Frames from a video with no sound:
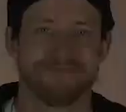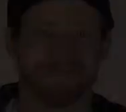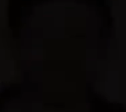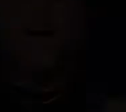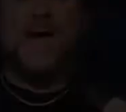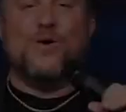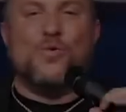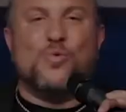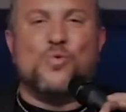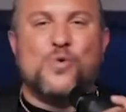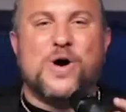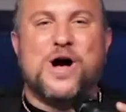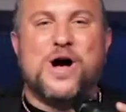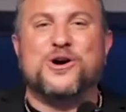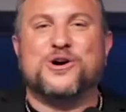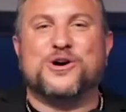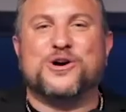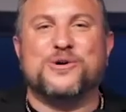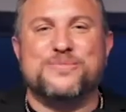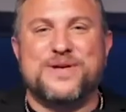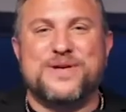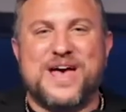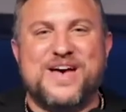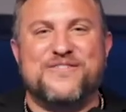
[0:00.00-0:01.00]
Hey,
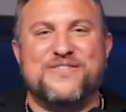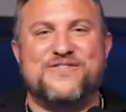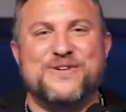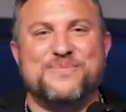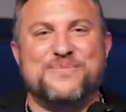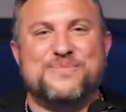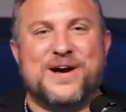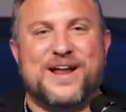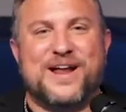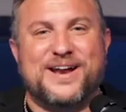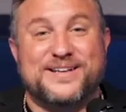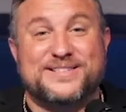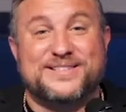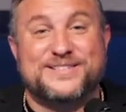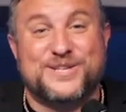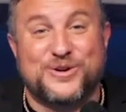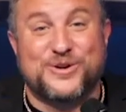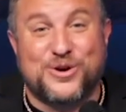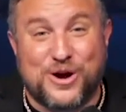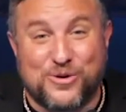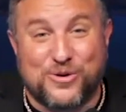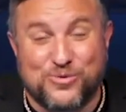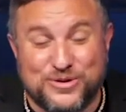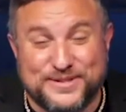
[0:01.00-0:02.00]
welcome everybody
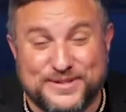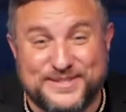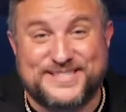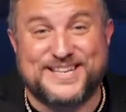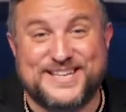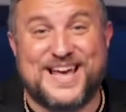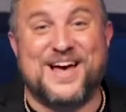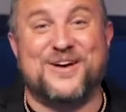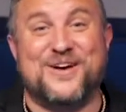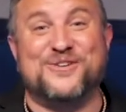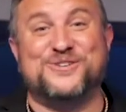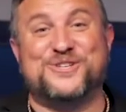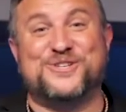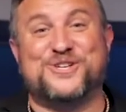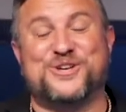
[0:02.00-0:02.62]
to our Resound